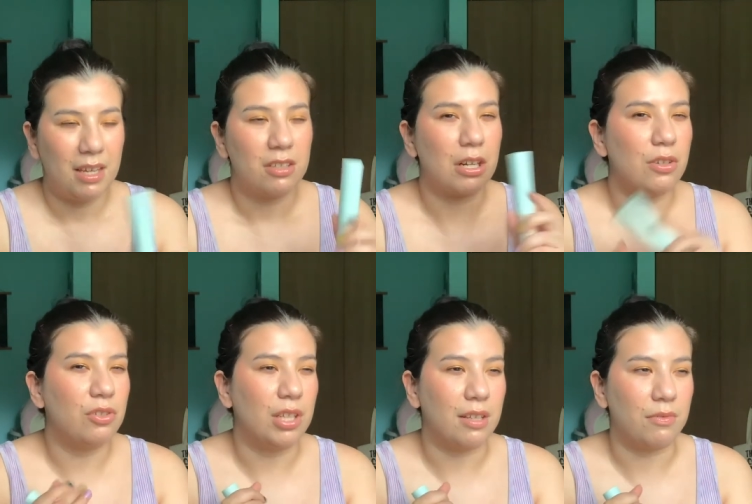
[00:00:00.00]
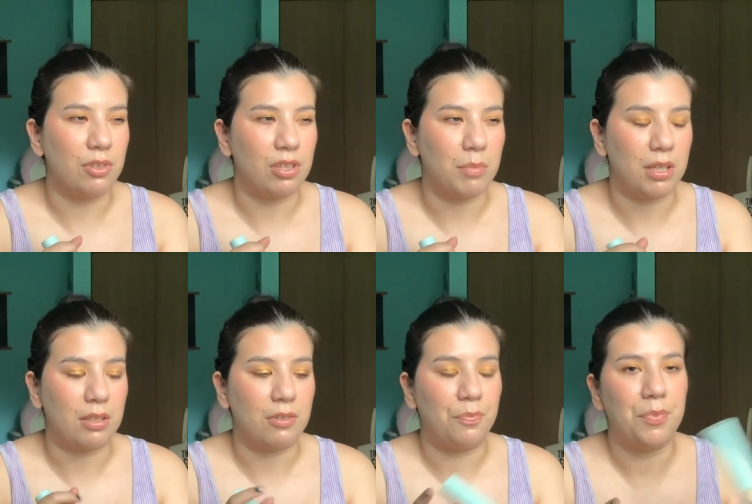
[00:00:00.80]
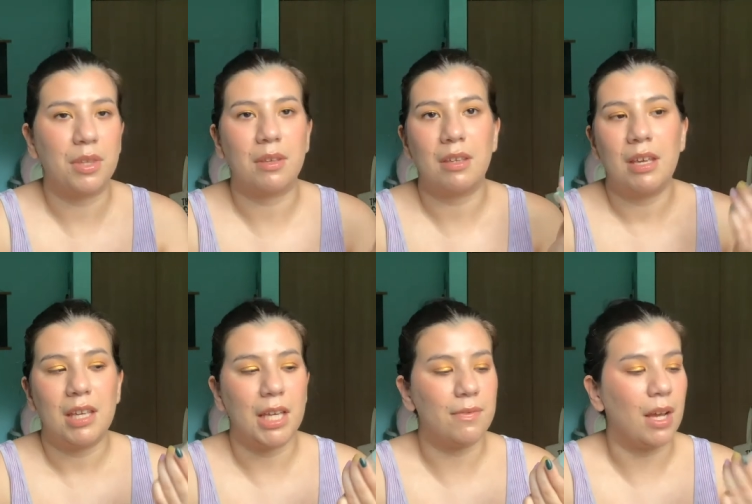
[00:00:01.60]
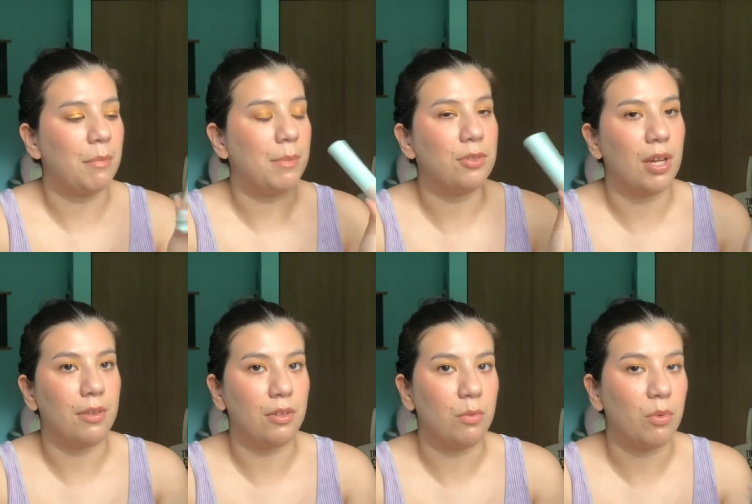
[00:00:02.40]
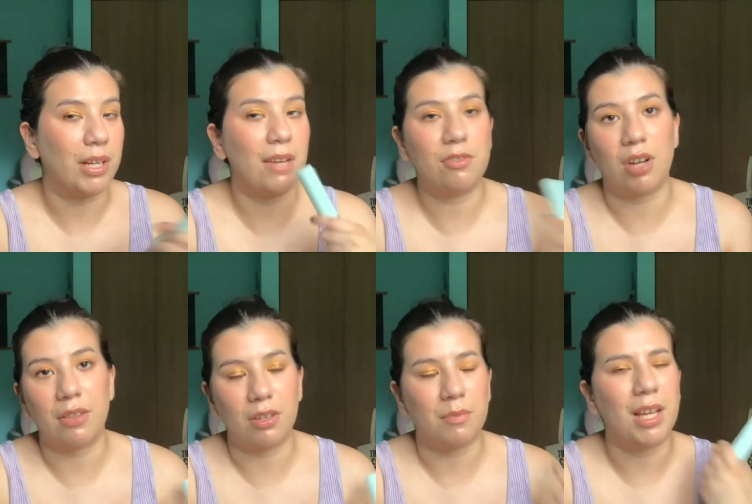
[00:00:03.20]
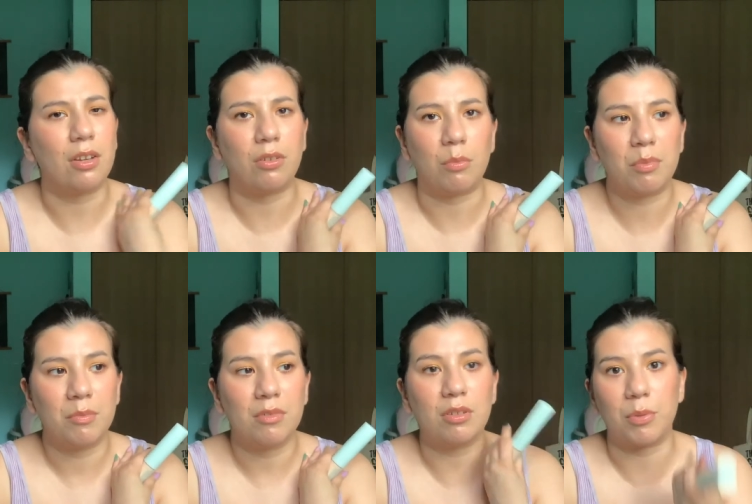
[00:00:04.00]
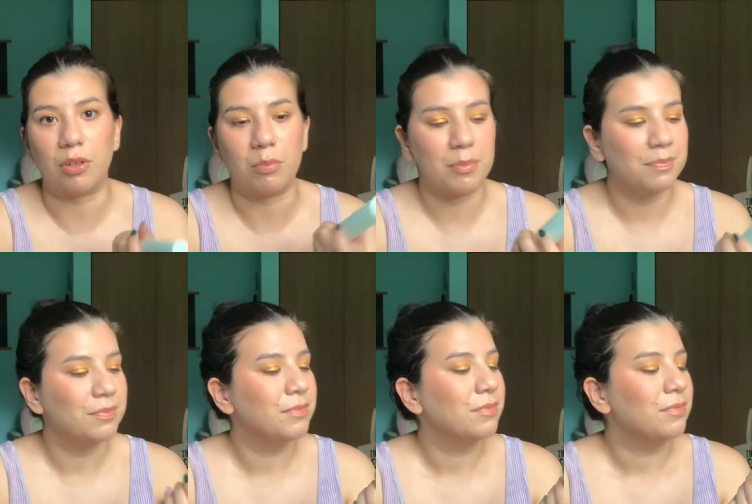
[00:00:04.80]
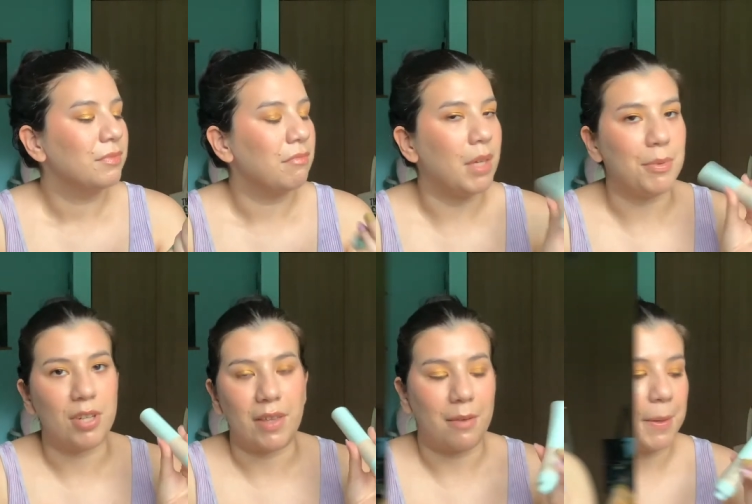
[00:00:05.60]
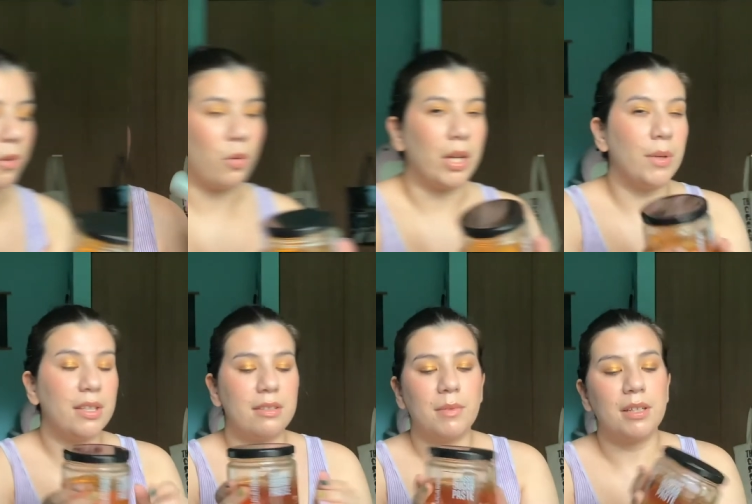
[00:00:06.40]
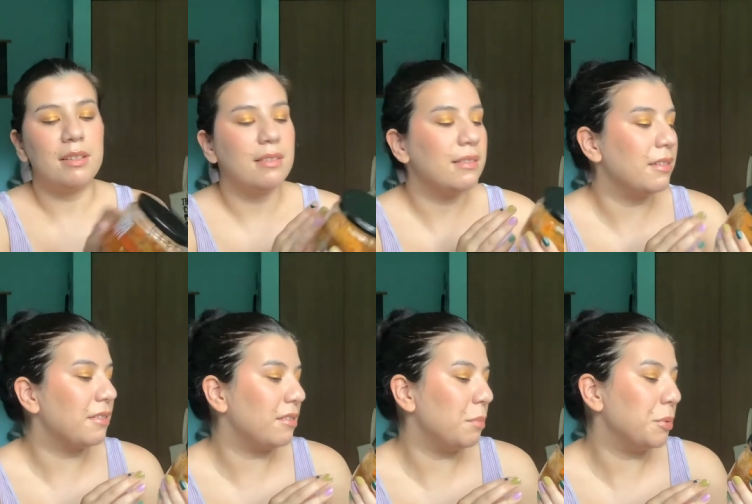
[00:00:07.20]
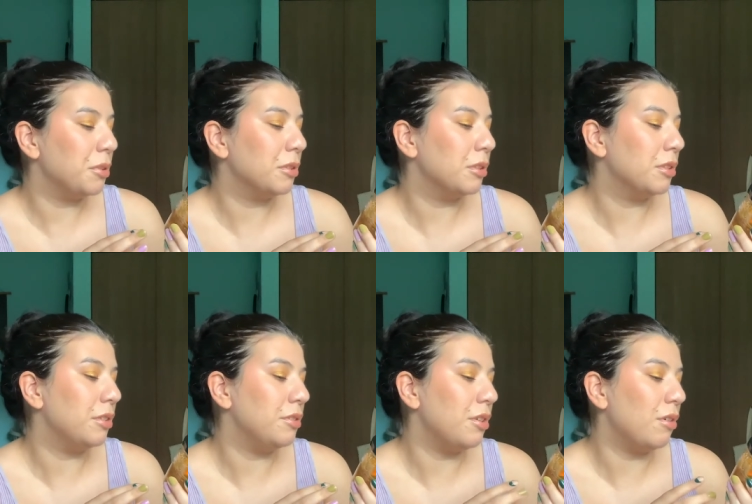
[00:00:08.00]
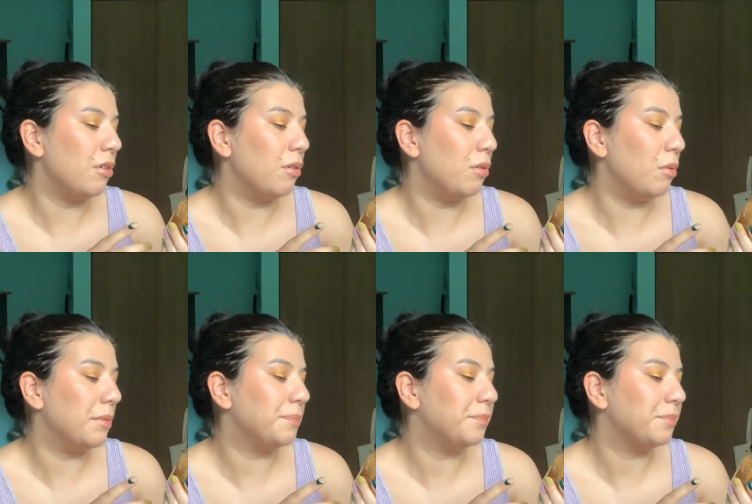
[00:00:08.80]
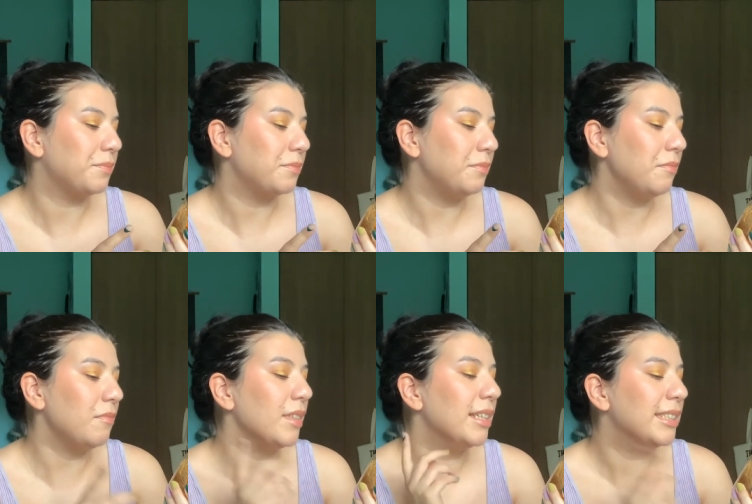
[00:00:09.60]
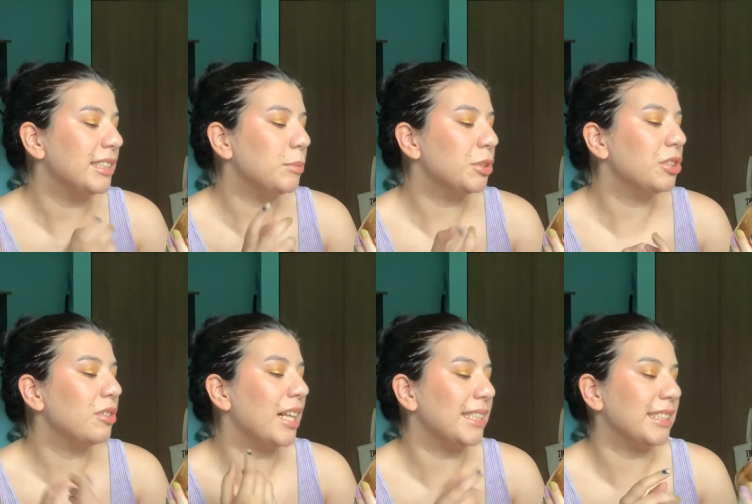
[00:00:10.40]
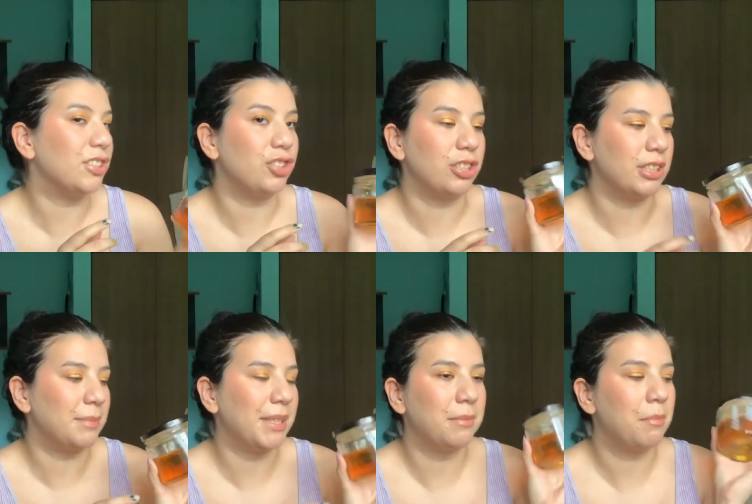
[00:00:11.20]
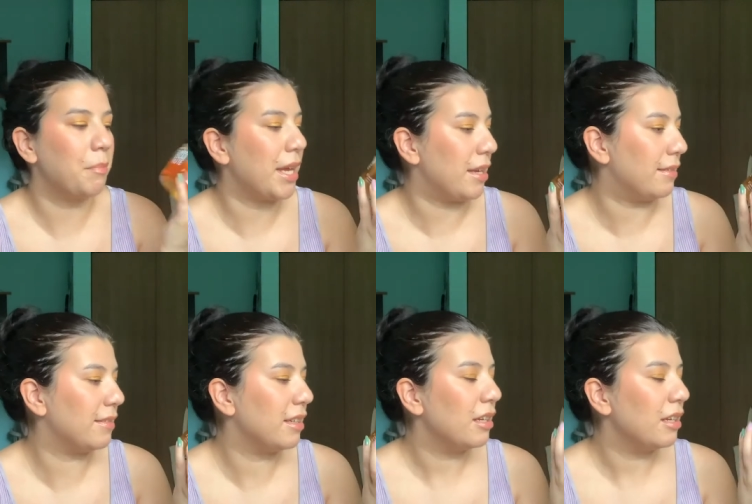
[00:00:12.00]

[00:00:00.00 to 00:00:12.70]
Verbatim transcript: Tarte usually has free shipping too. If not, maybe try the Goop one. I haven't tried the, not Goop, Supergoop. Maybe try that. I'm gonna go quick with this one. This is the Super Dough, Super Dough Classic Sugar Paste.